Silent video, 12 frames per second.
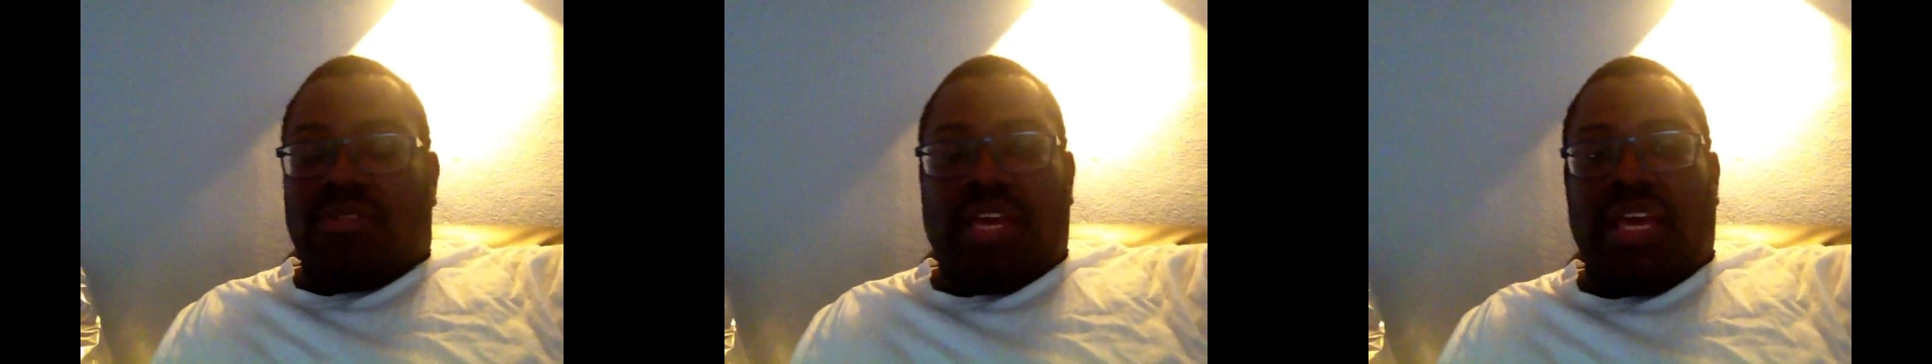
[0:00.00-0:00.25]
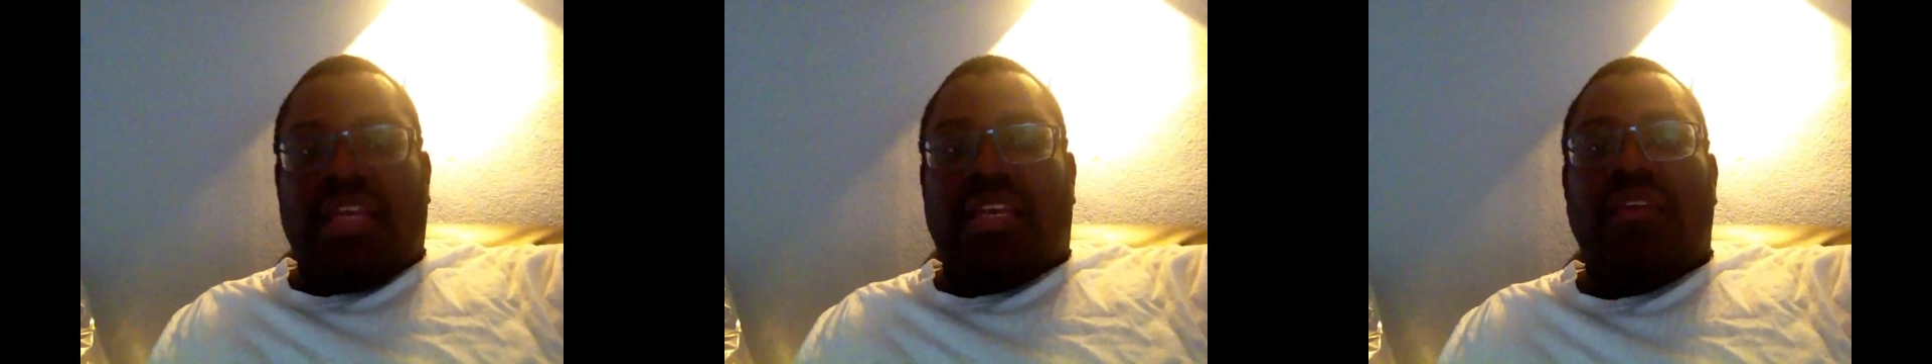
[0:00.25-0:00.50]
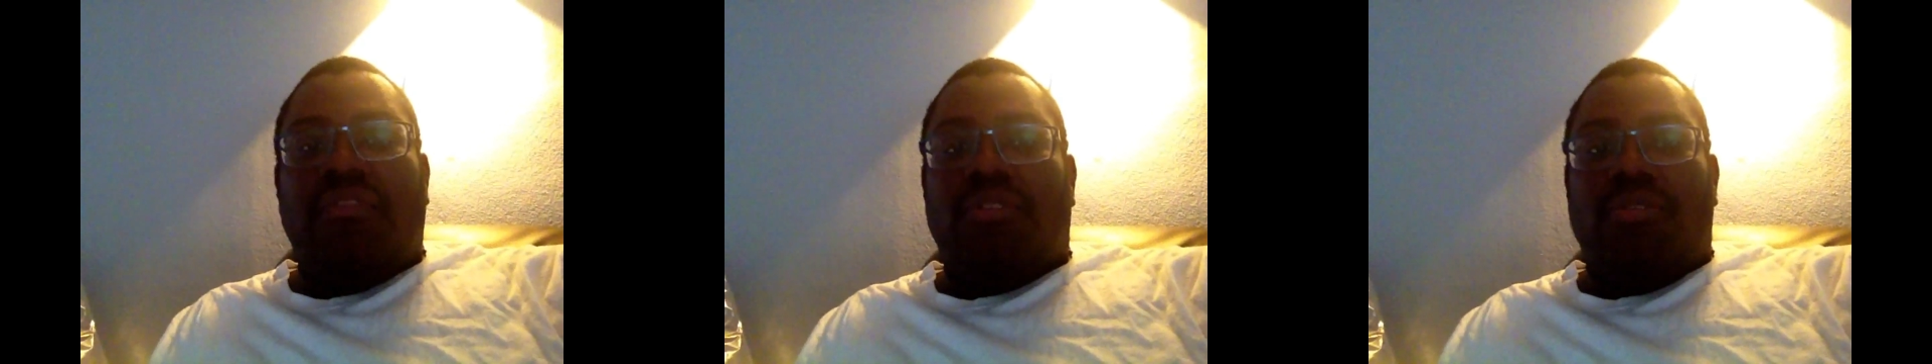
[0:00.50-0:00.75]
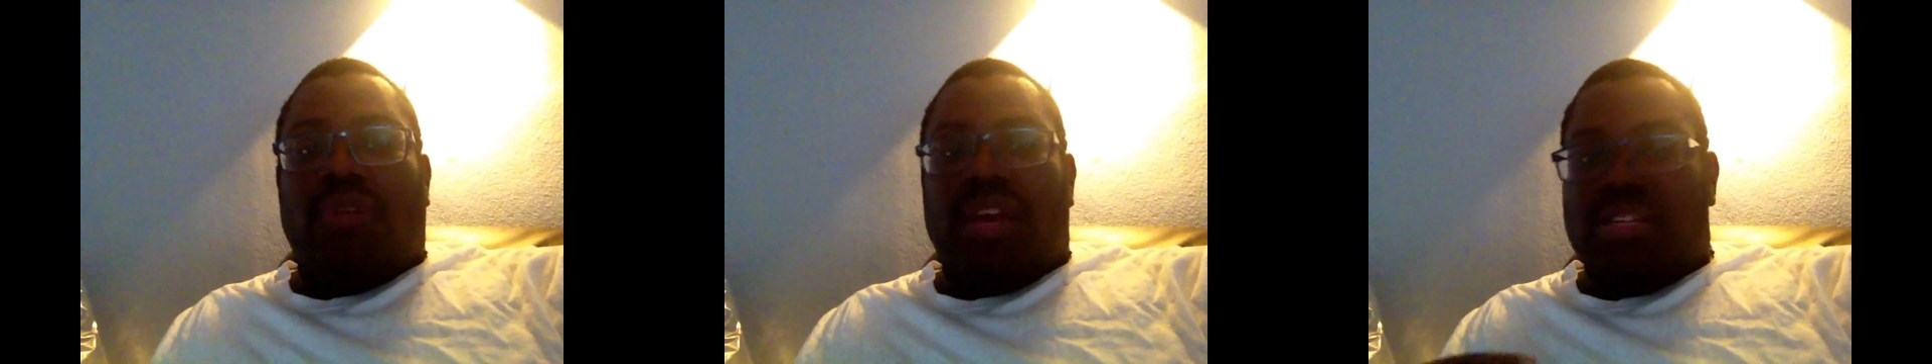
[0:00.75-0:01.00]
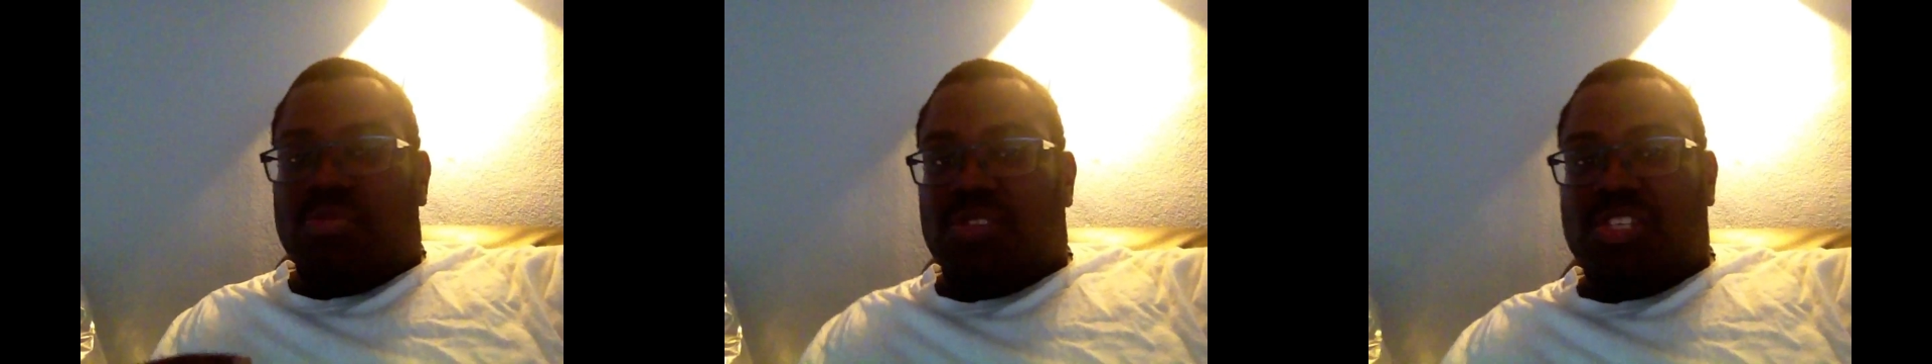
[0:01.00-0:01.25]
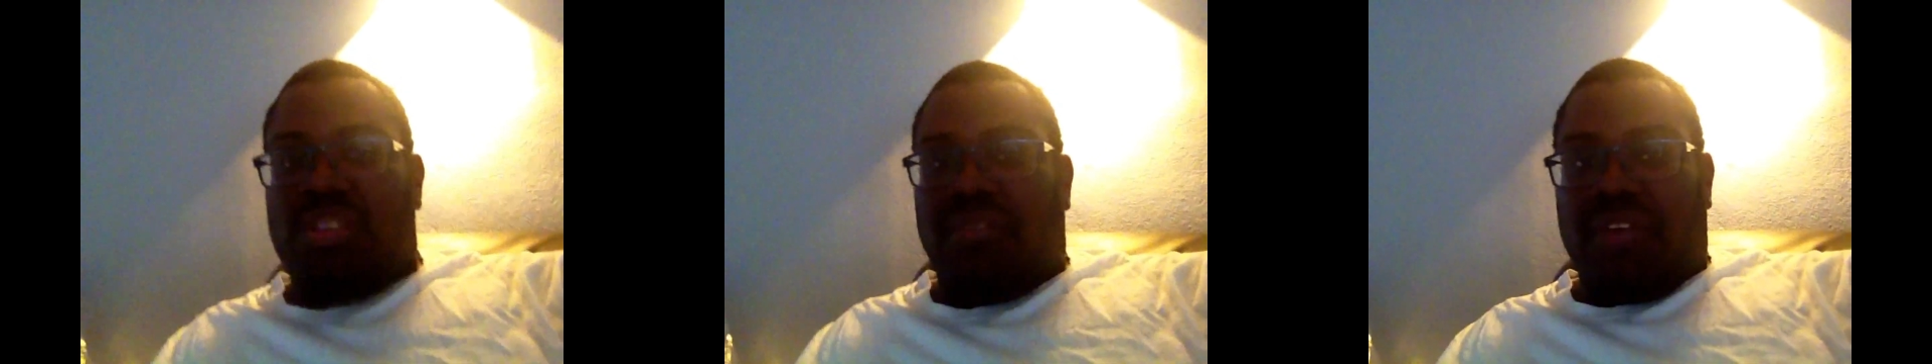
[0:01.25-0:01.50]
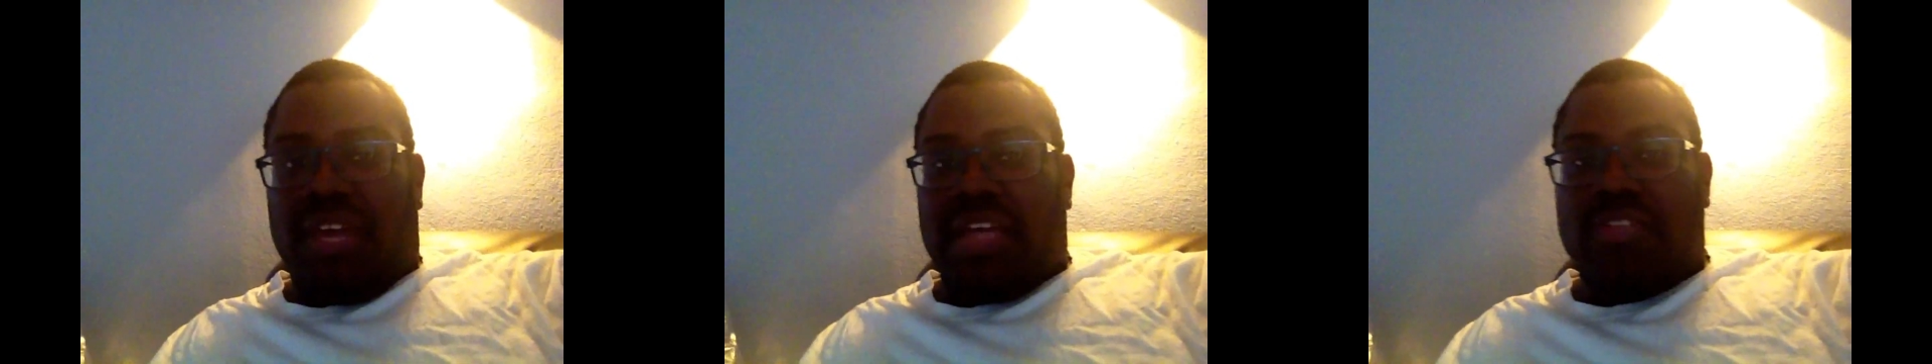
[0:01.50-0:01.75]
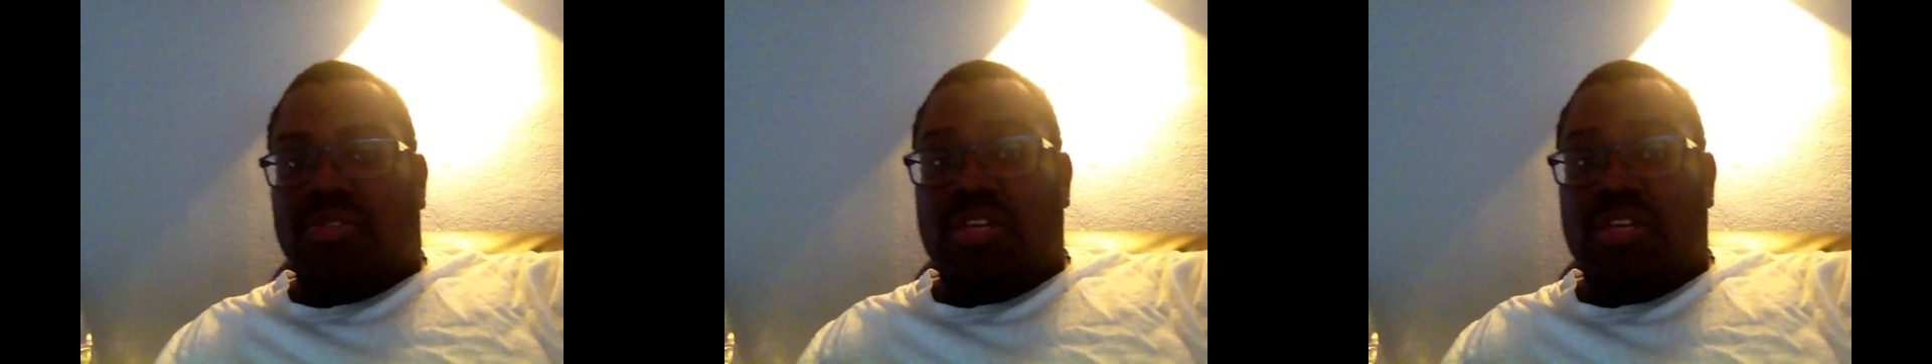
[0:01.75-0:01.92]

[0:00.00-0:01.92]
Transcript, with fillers: can't give you a specific answer.